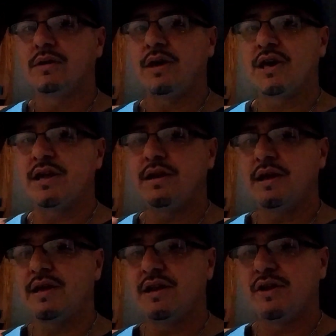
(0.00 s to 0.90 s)
it
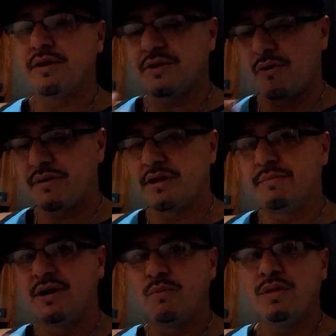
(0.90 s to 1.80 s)
can stir
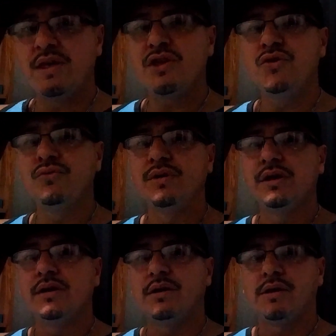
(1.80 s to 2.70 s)
something up within you,
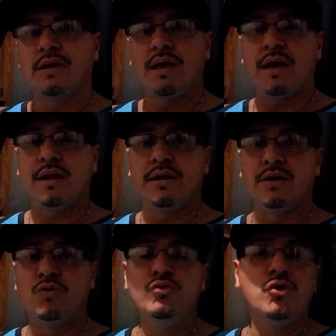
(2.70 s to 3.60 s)
and
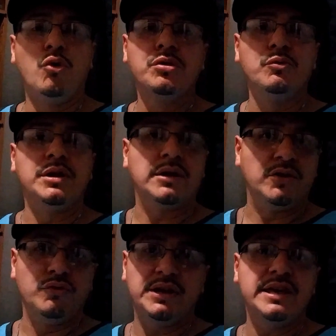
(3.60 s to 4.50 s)
who knows what it could do.
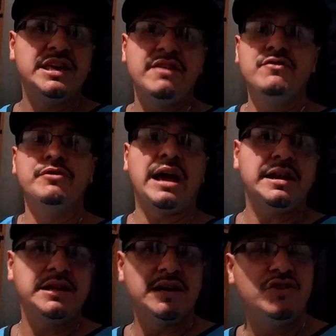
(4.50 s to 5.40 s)
It can give you an
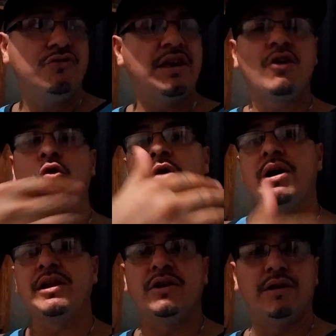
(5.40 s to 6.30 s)
idea, and you can go on
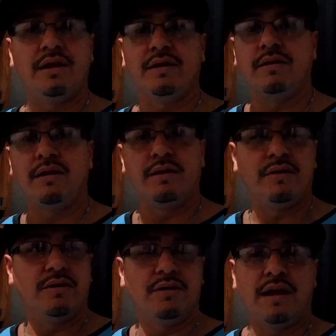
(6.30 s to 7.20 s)
and
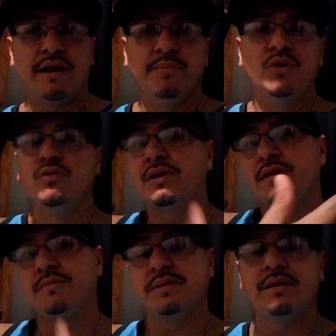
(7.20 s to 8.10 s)
end up doing
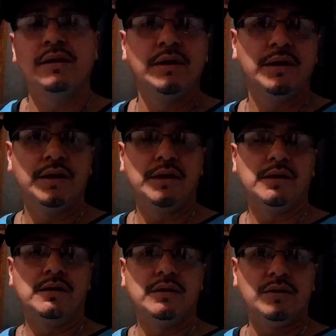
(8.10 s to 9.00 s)
something,
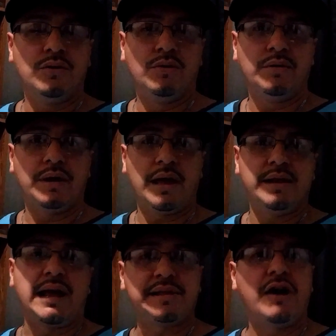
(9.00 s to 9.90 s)
you know, and
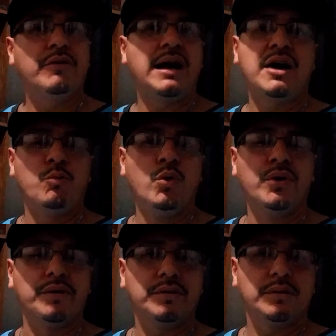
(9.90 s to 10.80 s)
that's how God
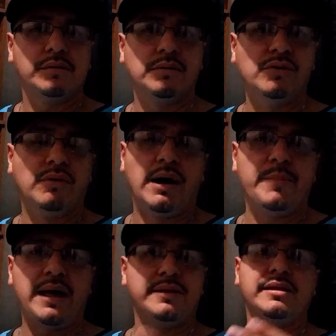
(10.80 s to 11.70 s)
works. You know, I'm
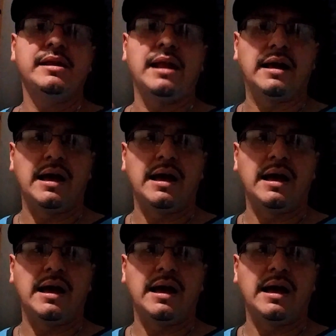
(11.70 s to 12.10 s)
not saying like